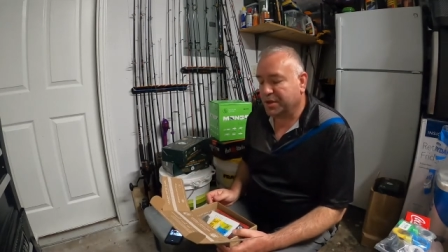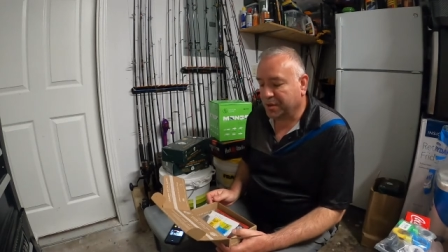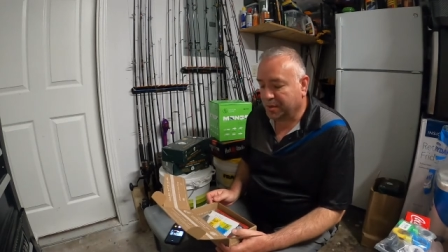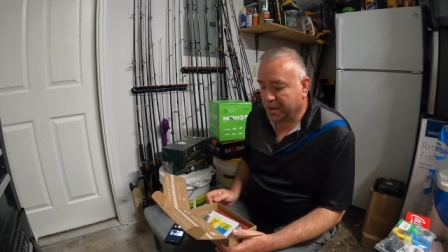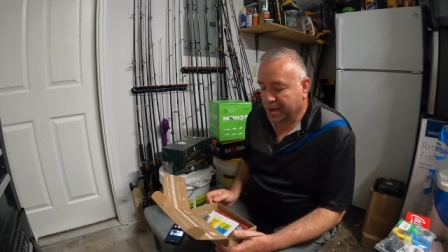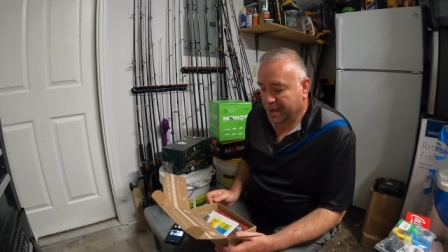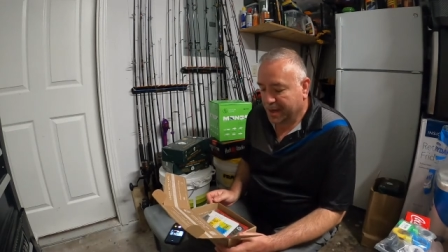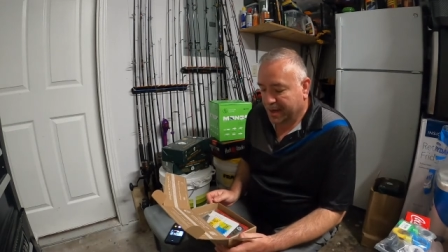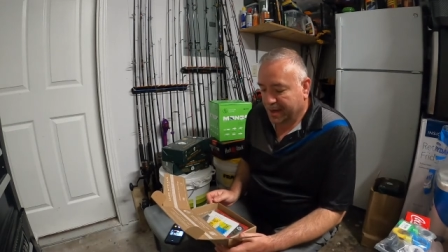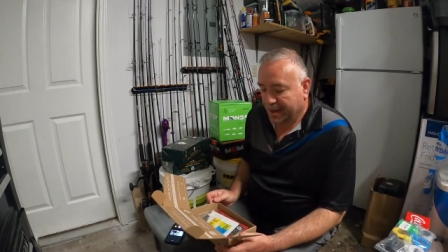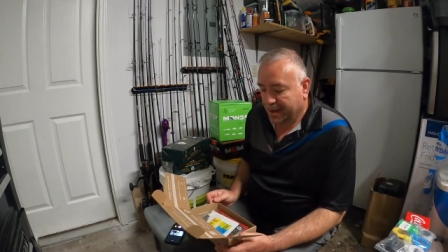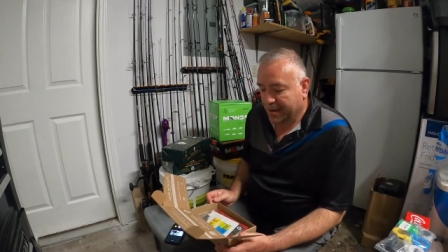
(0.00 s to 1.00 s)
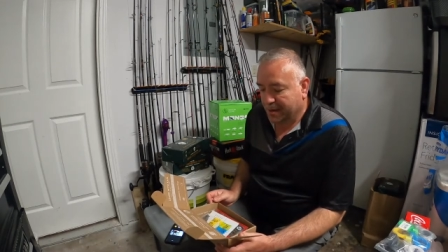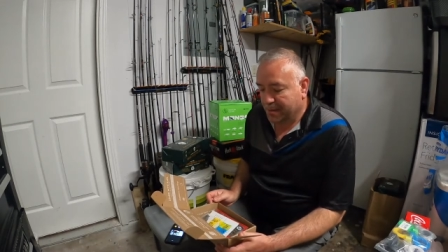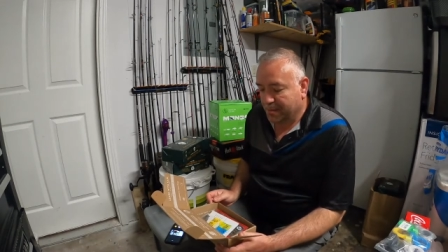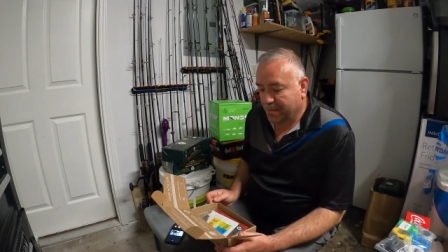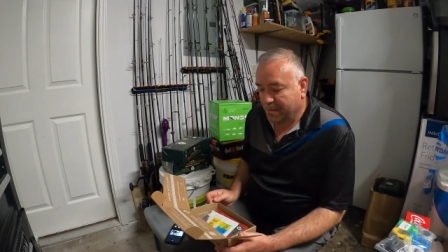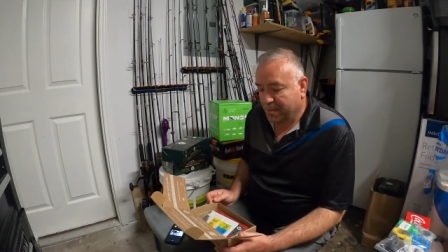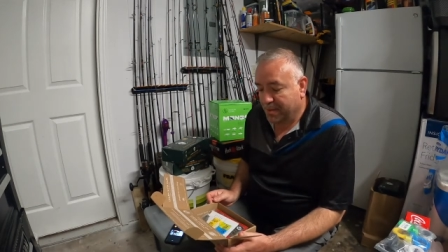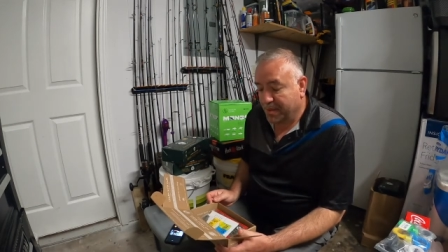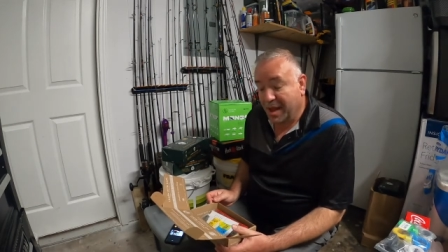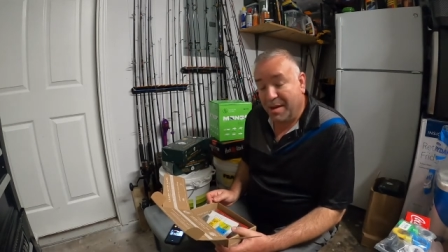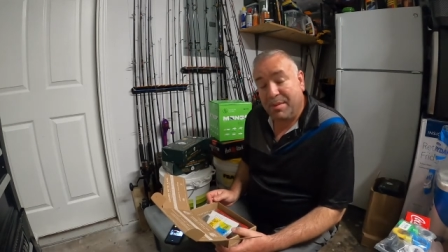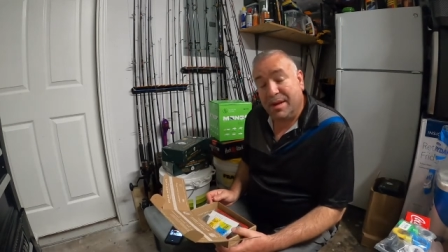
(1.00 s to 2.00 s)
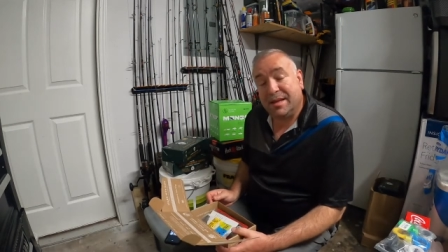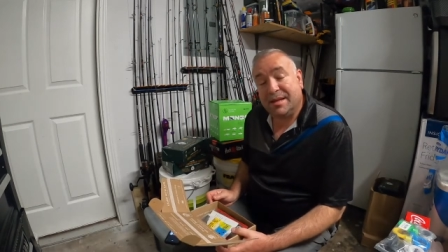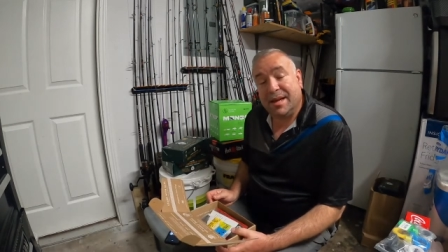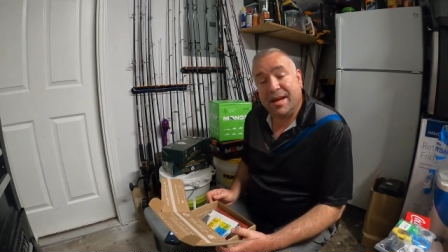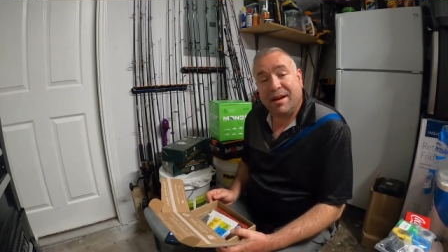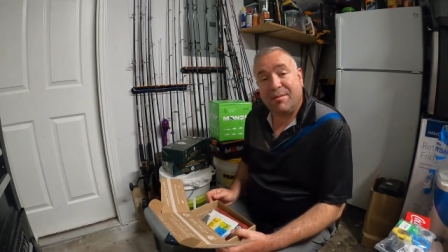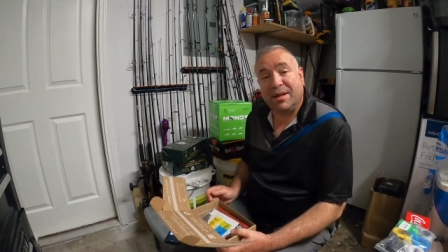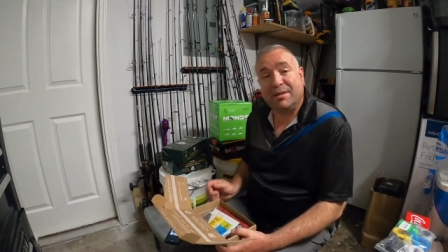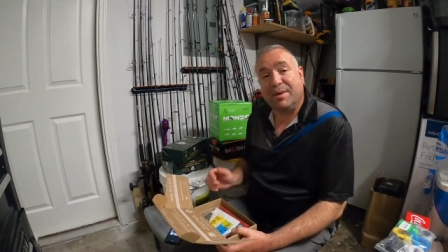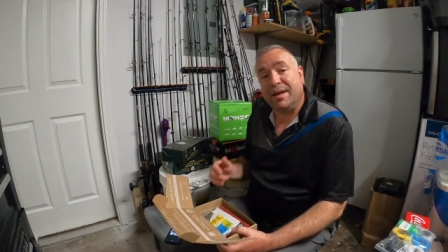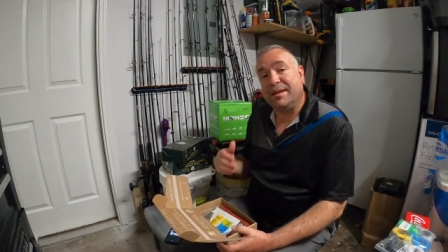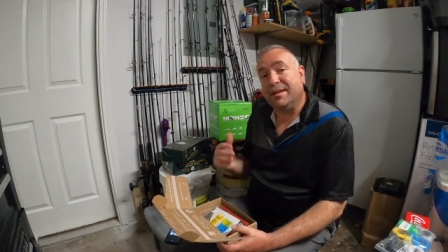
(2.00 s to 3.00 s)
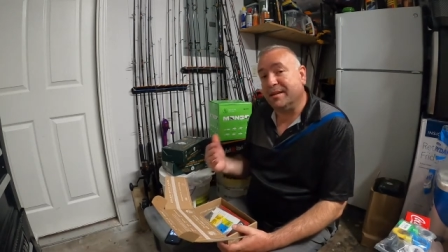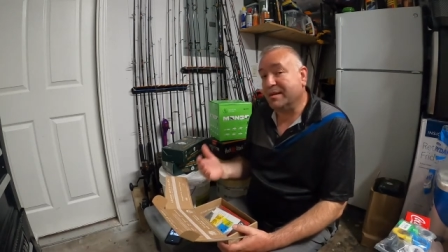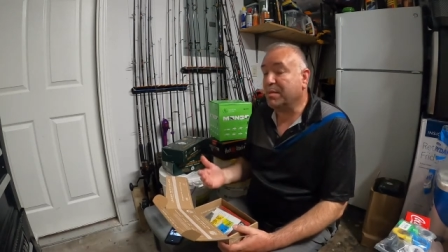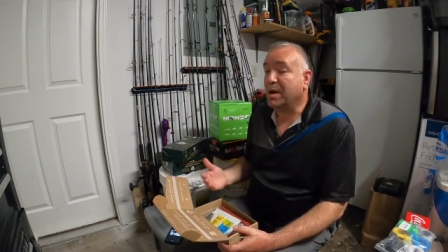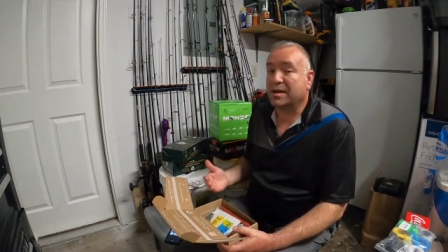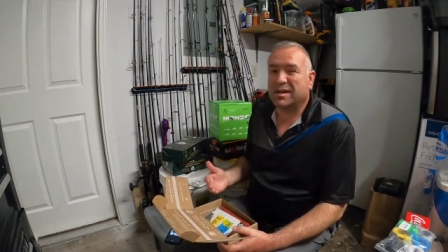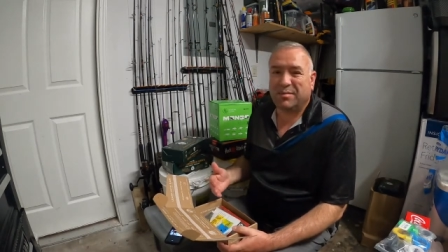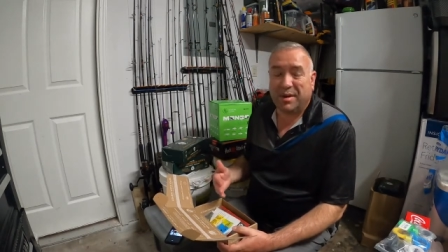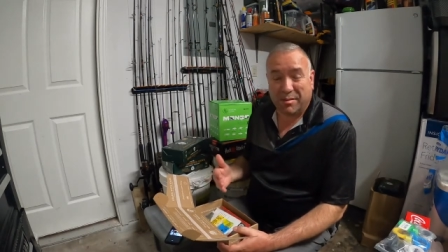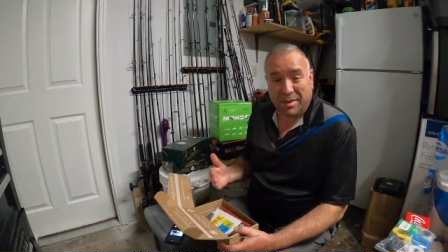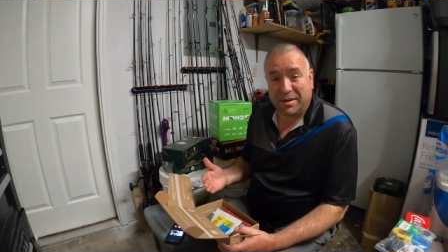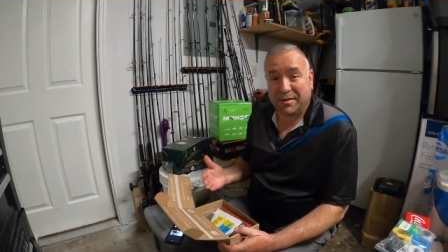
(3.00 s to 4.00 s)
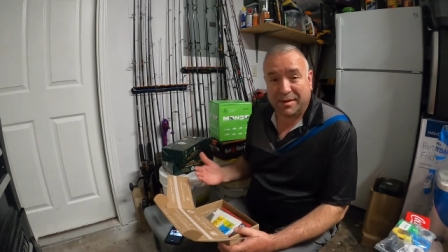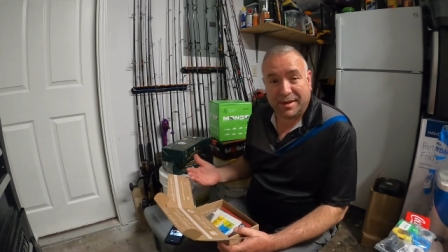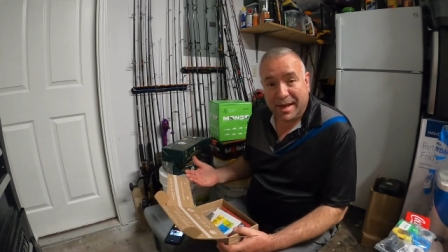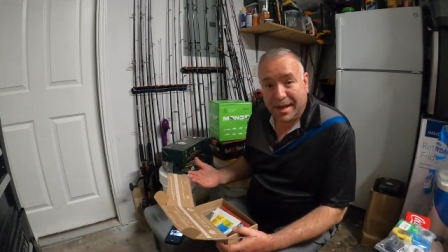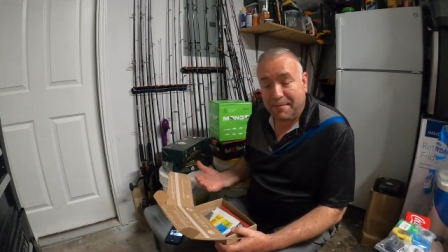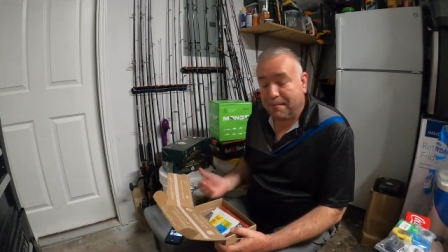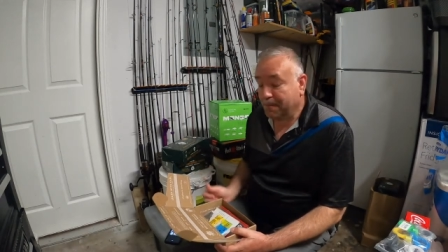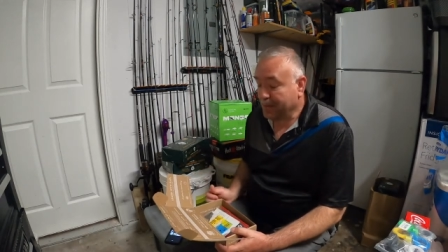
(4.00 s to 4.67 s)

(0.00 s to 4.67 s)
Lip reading: So um, that being said, I'm expecting this box to be about the same.